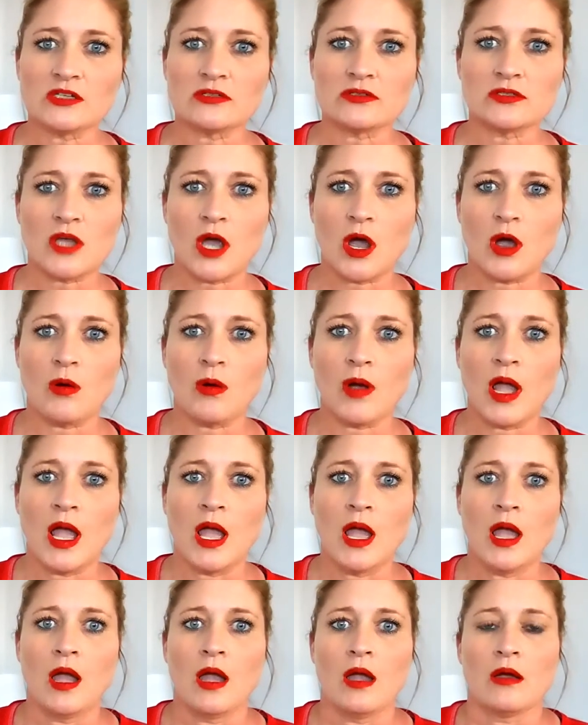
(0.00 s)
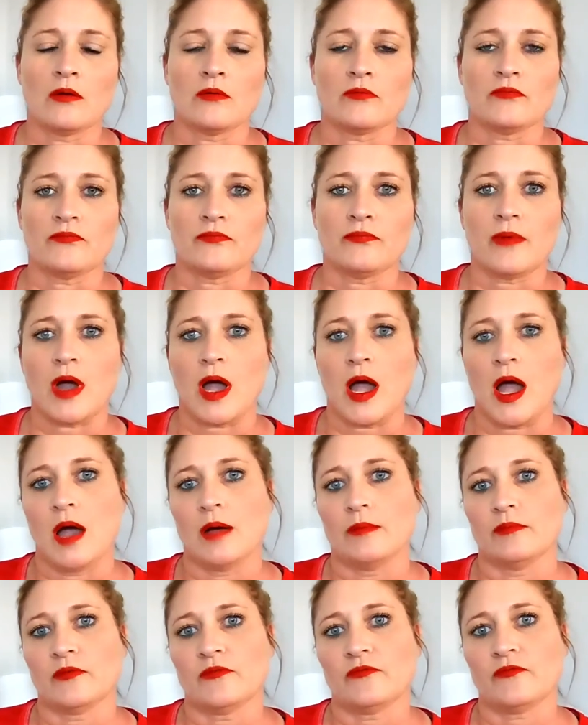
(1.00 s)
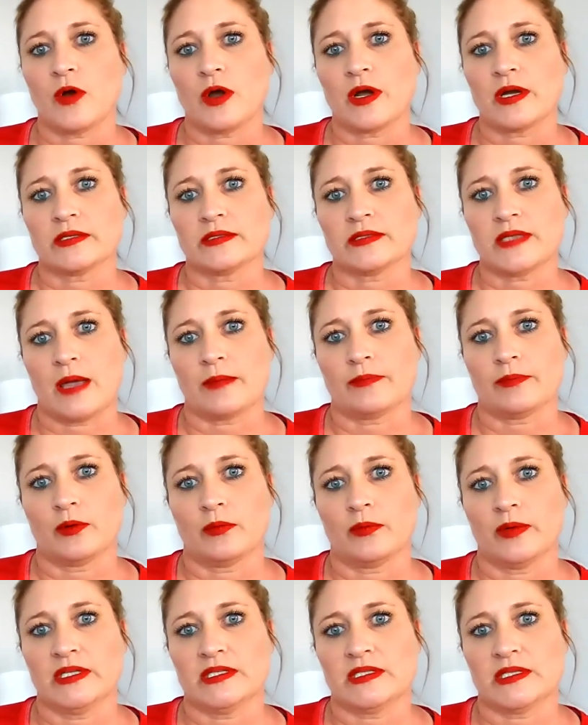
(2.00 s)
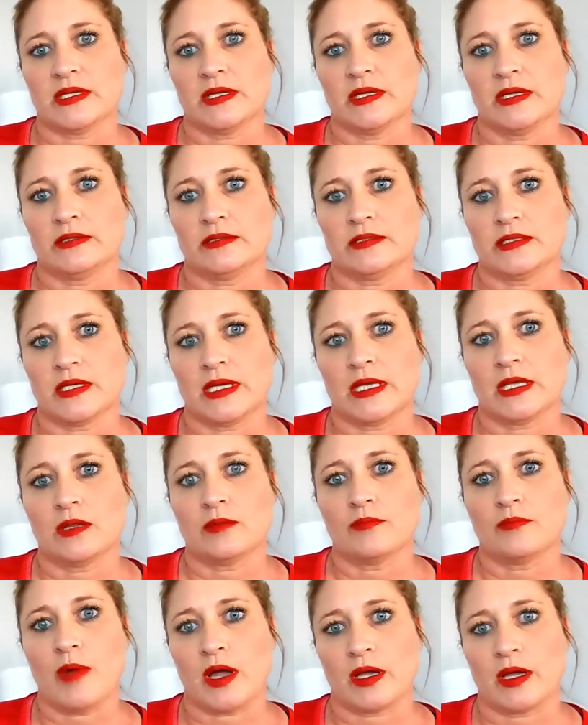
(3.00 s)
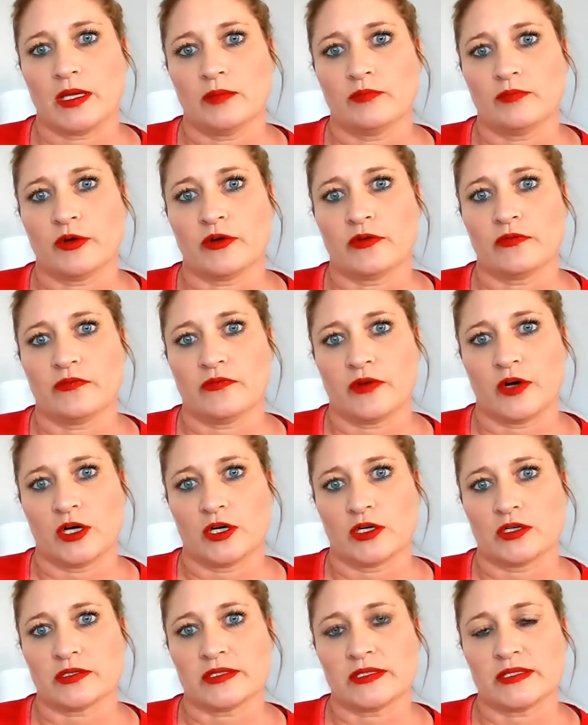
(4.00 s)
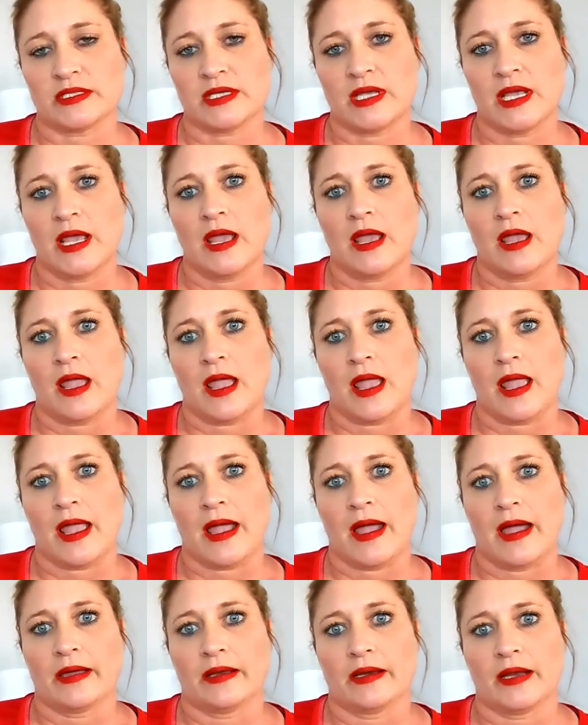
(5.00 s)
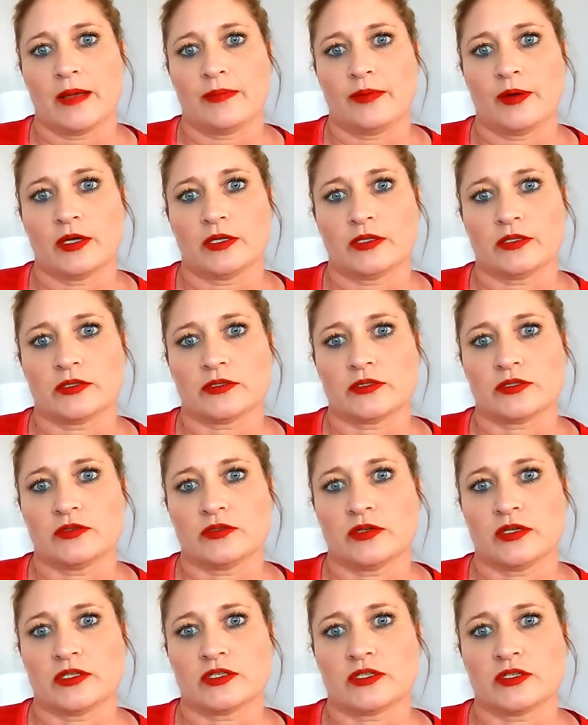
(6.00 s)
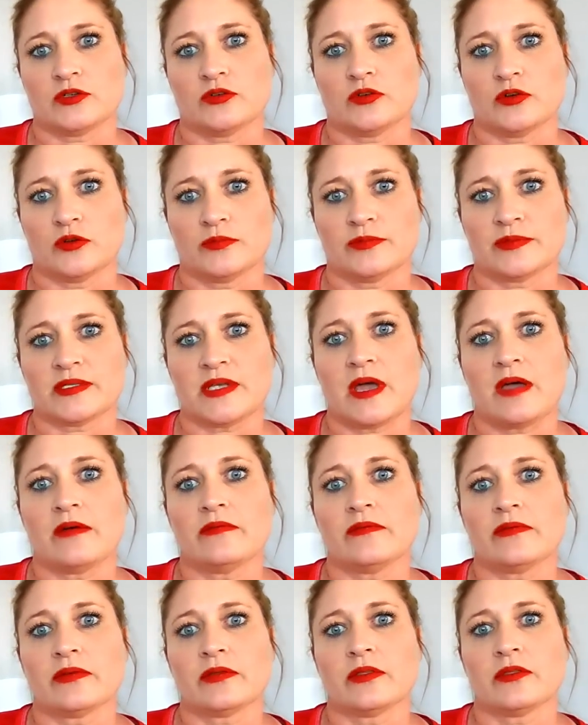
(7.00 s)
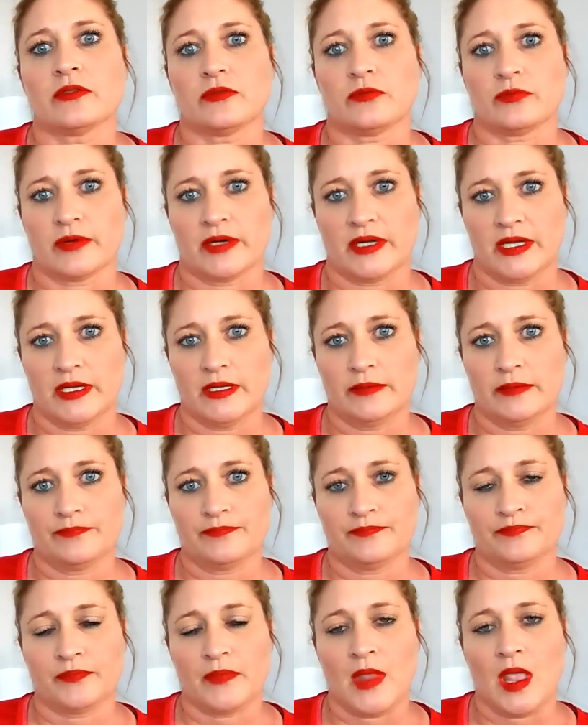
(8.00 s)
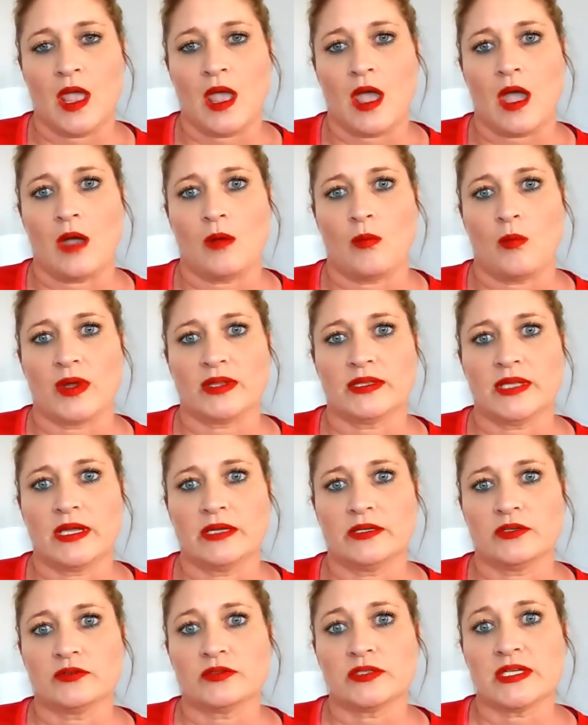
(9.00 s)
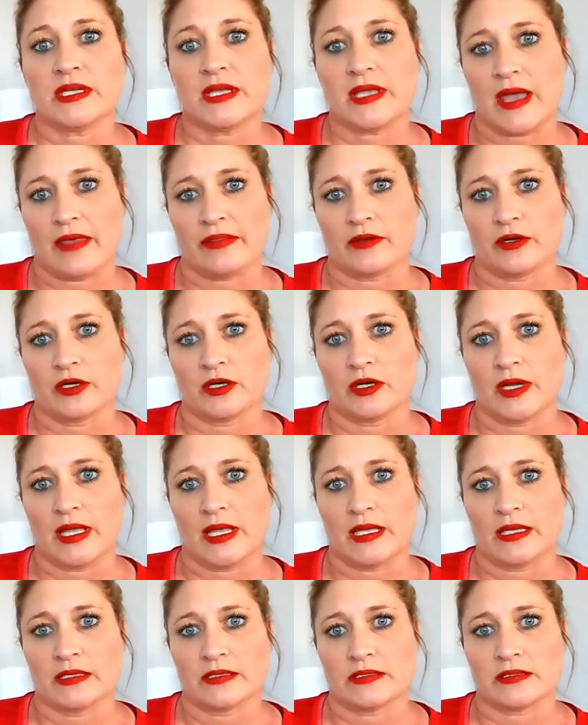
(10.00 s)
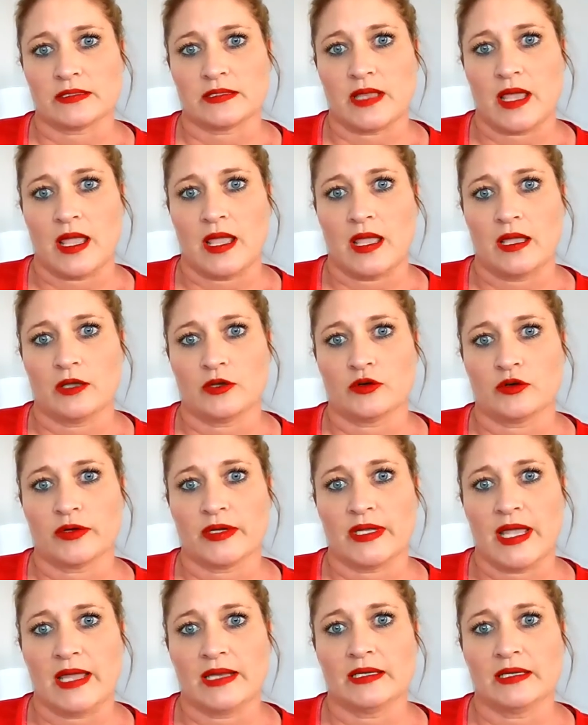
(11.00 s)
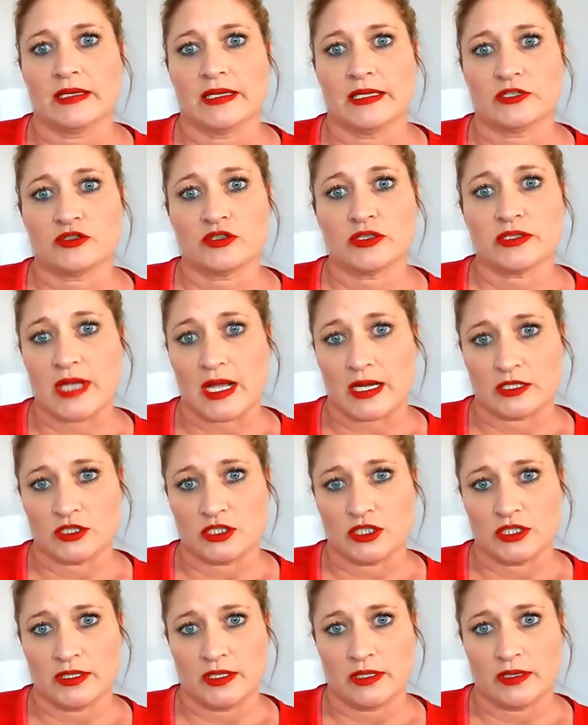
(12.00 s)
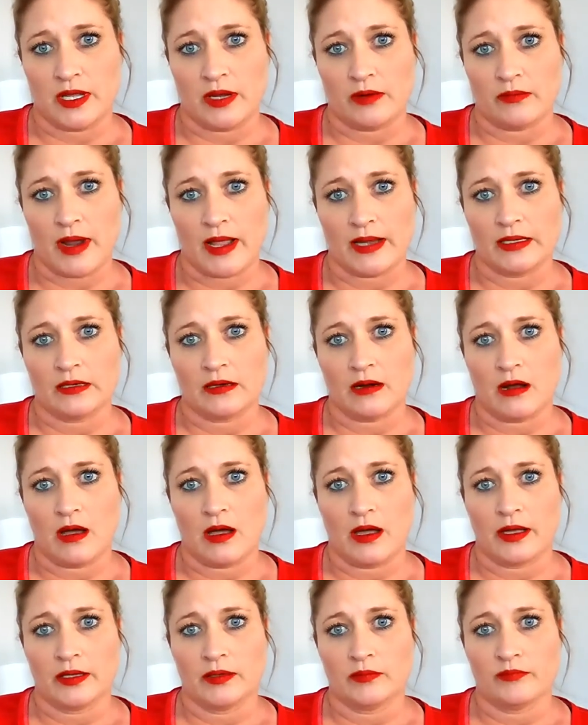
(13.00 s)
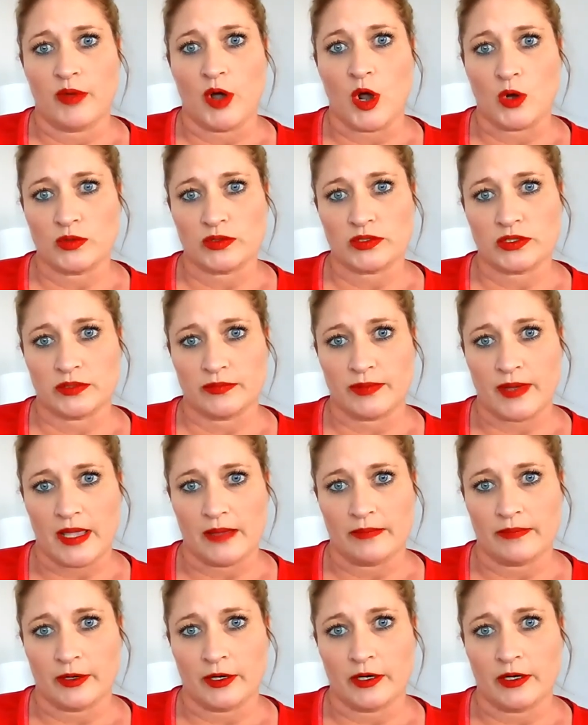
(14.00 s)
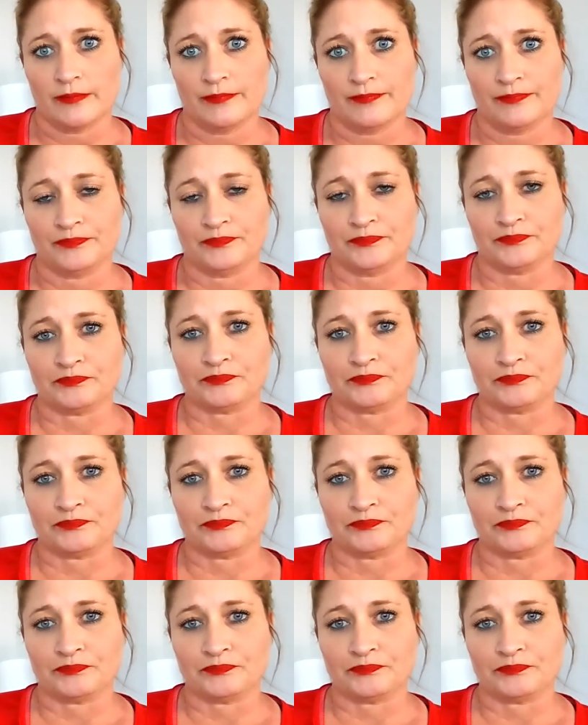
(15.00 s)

So, for example, we did To Kill a Mockingbird first, and I put students in groups of three. And what they do together is they create an introduction and they write it on poster paper.